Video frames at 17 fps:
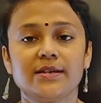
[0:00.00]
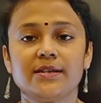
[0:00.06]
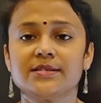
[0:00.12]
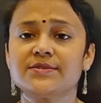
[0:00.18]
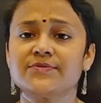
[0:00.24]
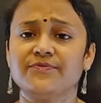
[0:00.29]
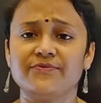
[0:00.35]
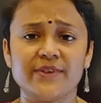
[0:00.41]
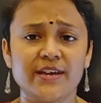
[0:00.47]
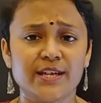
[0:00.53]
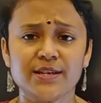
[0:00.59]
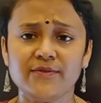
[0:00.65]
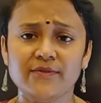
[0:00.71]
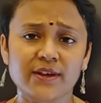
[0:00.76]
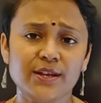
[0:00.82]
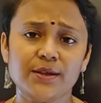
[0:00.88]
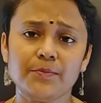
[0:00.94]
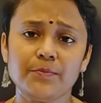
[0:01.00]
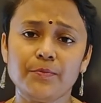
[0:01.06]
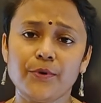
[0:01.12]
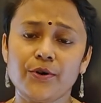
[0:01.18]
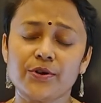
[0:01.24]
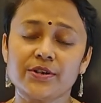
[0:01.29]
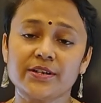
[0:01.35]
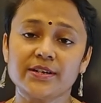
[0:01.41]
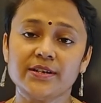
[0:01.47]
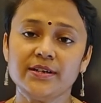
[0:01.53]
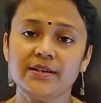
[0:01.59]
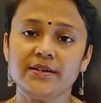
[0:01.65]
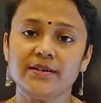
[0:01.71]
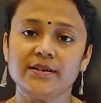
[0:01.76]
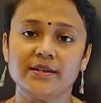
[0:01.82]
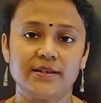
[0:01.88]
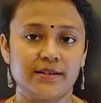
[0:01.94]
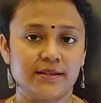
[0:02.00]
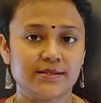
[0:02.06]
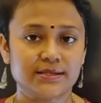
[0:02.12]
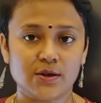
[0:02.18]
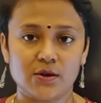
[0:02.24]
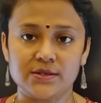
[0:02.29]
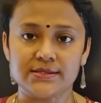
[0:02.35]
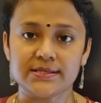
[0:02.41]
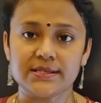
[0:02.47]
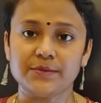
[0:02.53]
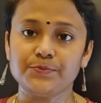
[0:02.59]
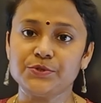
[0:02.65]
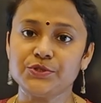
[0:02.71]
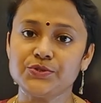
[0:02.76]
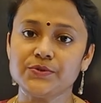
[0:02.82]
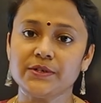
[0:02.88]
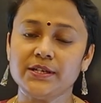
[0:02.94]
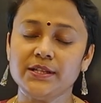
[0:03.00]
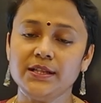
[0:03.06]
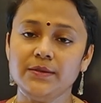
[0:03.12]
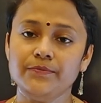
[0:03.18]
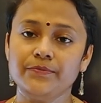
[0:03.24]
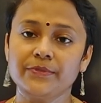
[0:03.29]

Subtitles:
is very important. It is conceptual.